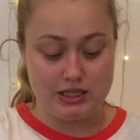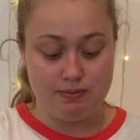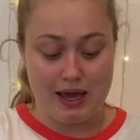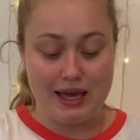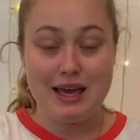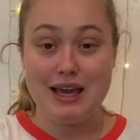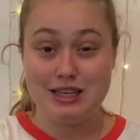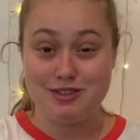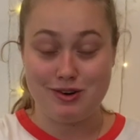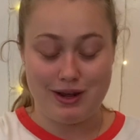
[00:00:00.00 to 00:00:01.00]
to make
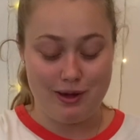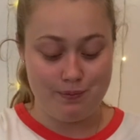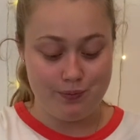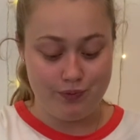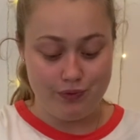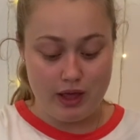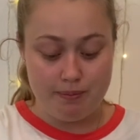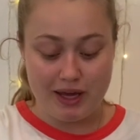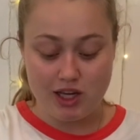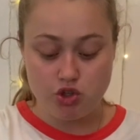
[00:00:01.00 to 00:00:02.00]
history
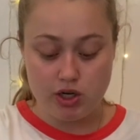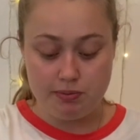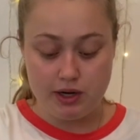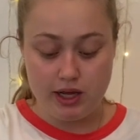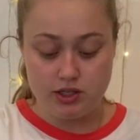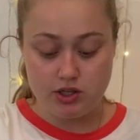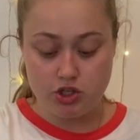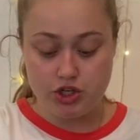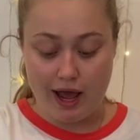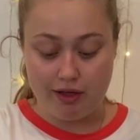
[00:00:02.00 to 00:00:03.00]
by contributing to the
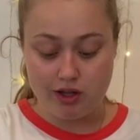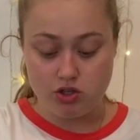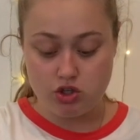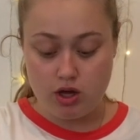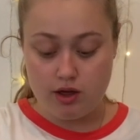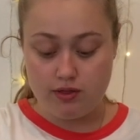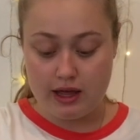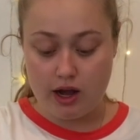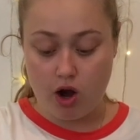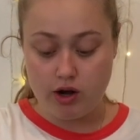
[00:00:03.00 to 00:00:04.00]
challenge
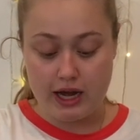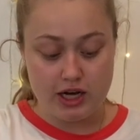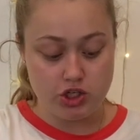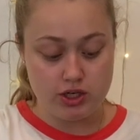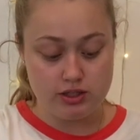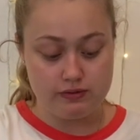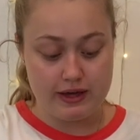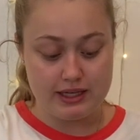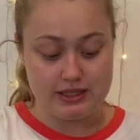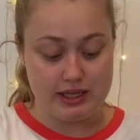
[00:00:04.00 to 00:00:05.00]
that our nation is
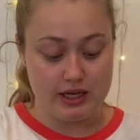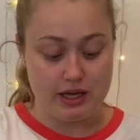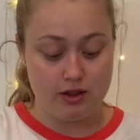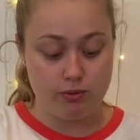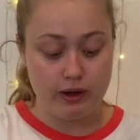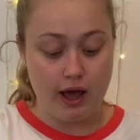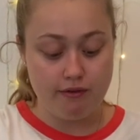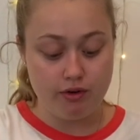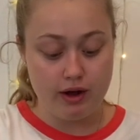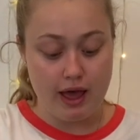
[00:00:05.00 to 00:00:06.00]
facing in the recovery